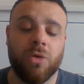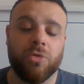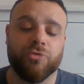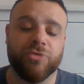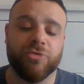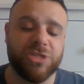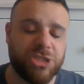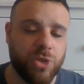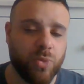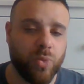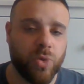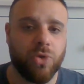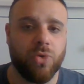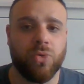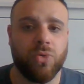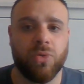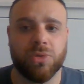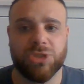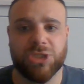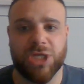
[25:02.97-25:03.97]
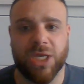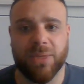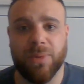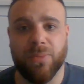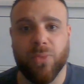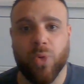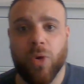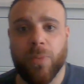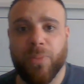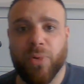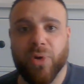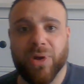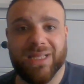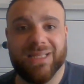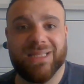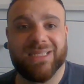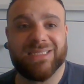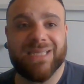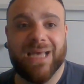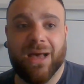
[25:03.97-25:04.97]
Richie Woodall, Jamie Moore
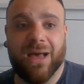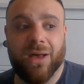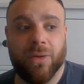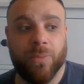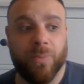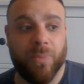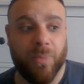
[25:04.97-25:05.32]
pointed this out.